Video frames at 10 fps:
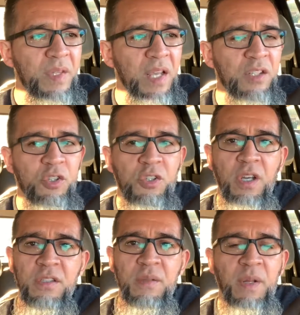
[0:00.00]

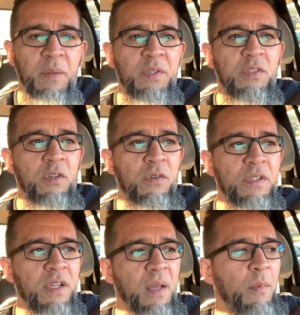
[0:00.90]
Introduction: my name is
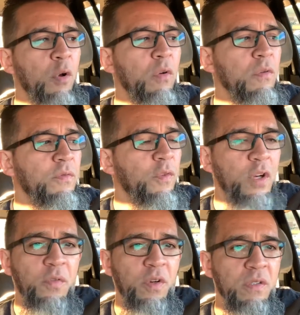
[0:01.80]
Louis. I am old,
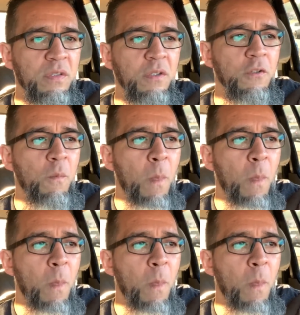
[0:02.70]
44 years old,